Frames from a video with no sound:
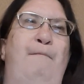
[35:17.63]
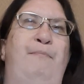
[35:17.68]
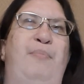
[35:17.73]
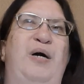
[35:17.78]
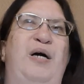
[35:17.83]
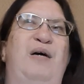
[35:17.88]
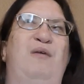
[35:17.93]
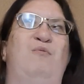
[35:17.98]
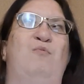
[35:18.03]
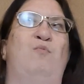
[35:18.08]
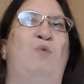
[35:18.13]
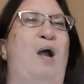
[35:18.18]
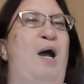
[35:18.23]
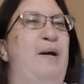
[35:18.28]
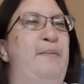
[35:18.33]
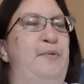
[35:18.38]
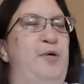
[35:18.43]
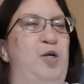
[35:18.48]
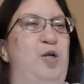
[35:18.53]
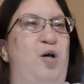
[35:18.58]
But
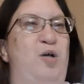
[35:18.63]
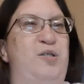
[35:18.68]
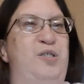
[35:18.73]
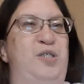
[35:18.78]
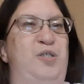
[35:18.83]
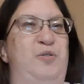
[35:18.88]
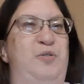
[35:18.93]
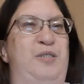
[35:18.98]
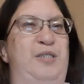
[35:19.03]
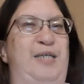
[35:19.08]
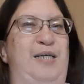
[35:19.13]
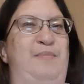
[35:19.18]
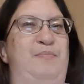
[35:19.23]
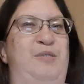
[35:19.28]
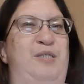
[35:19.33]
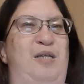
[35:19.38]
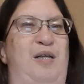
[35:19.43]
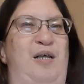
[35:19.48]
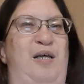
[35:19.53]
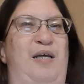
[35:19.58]
Robert also
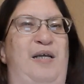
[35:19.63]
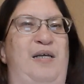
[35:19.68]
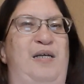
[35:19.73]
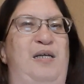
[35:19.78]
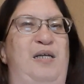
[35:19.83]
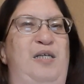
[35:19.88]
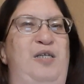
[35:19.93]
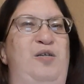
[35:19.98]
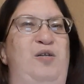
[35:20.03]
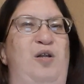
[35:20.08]
seems like,